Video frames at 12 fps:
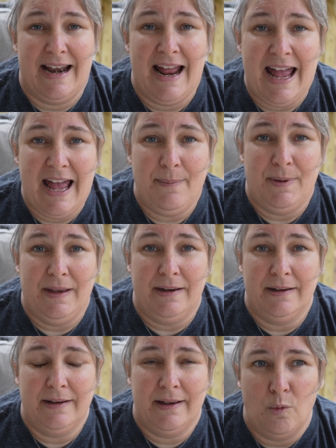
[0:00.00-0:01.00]
that
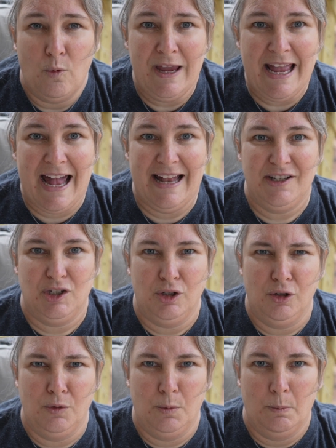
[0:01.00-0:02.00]
happen, we had
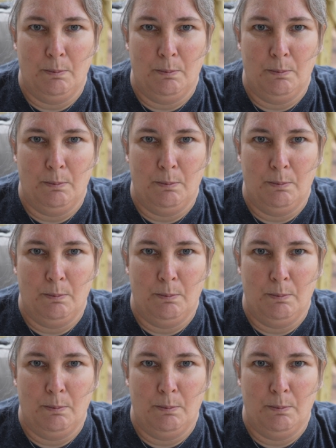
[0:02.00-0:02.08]
to